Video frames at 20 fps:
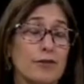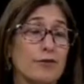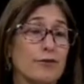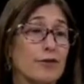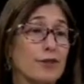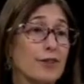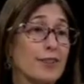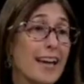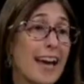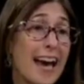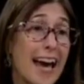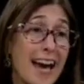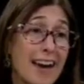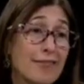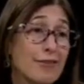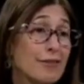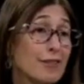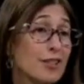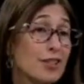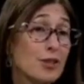for the
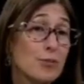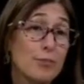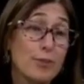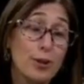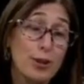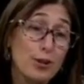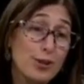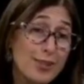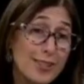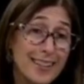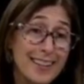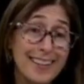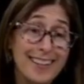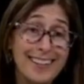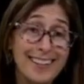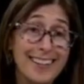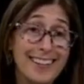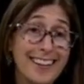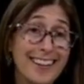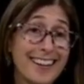average
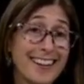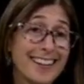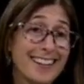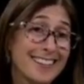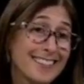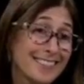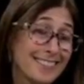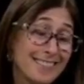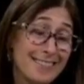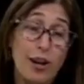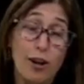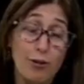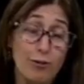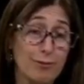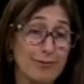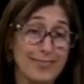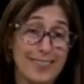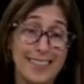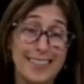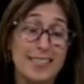person, no,
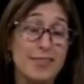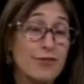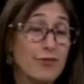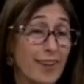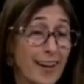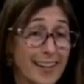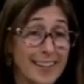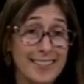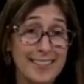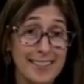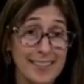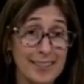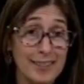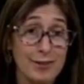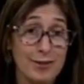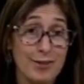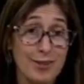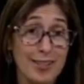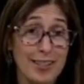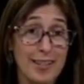it's fine to
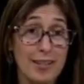use.